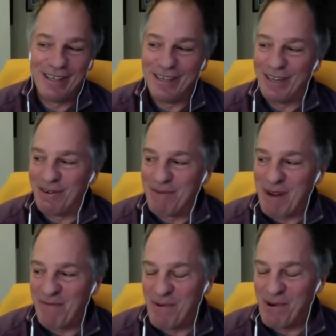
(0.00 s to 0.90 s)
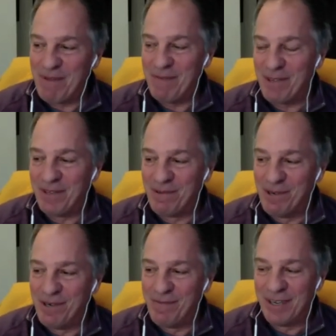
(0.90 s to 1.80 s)
And there were about 4 people in the
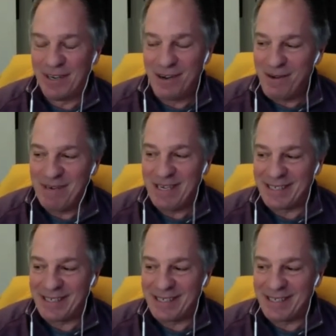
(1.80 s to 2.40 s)
room, and nobody